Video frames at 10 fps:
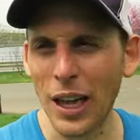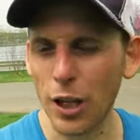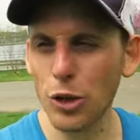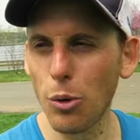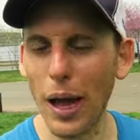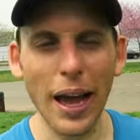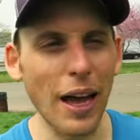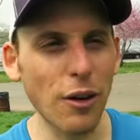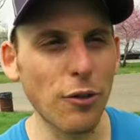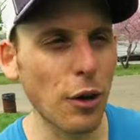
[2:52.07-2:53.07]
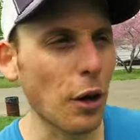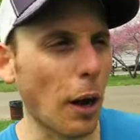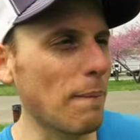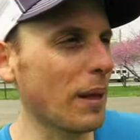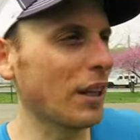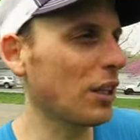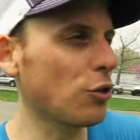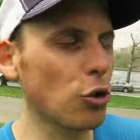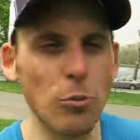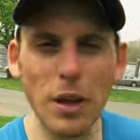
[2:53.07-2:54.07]
and you have 1
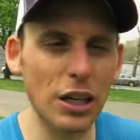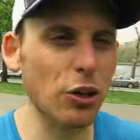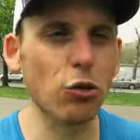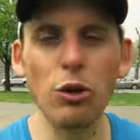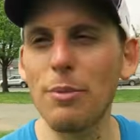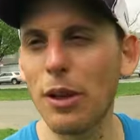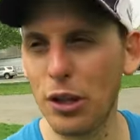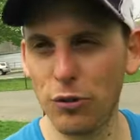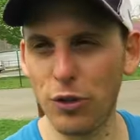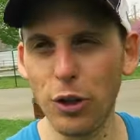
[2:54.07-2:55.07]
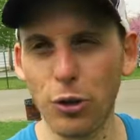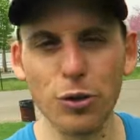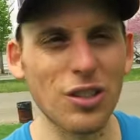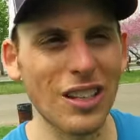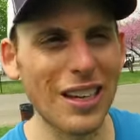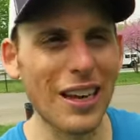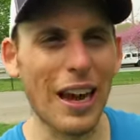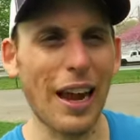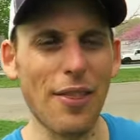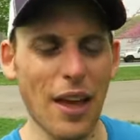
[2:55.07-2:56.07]
million, 2 million, 3 million views,
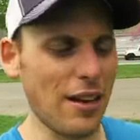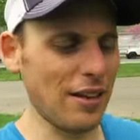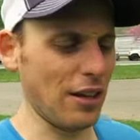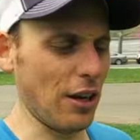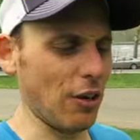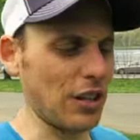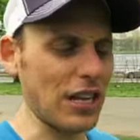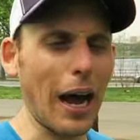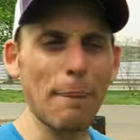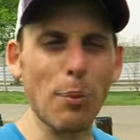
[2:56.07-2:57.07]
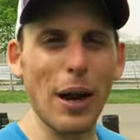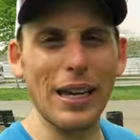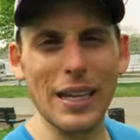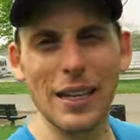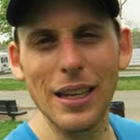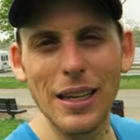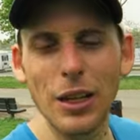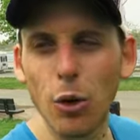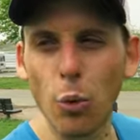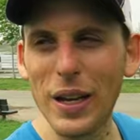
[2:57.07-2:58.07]
and then, you know, the top rated
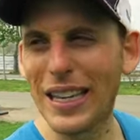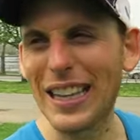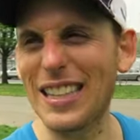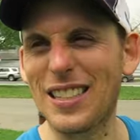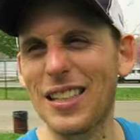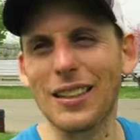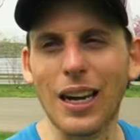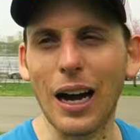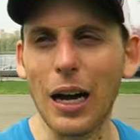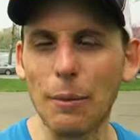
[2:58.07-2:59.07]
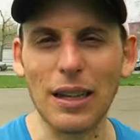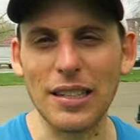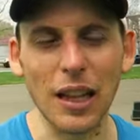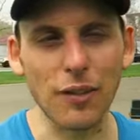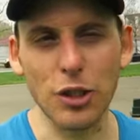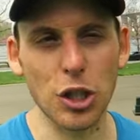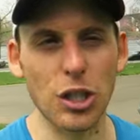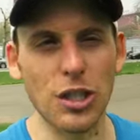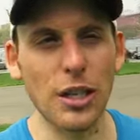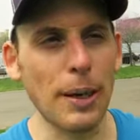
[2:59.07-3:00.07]
weekly sitcom on
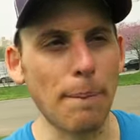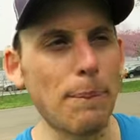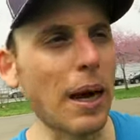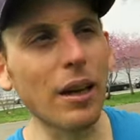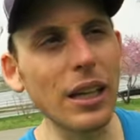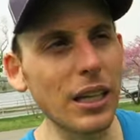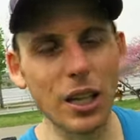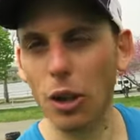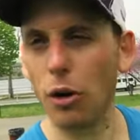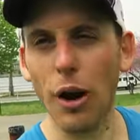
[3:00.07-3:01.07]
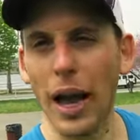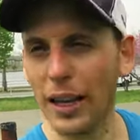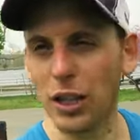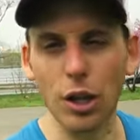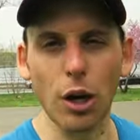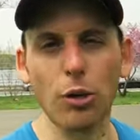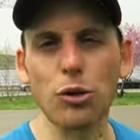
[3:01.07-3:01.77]
television barely can crack, you know,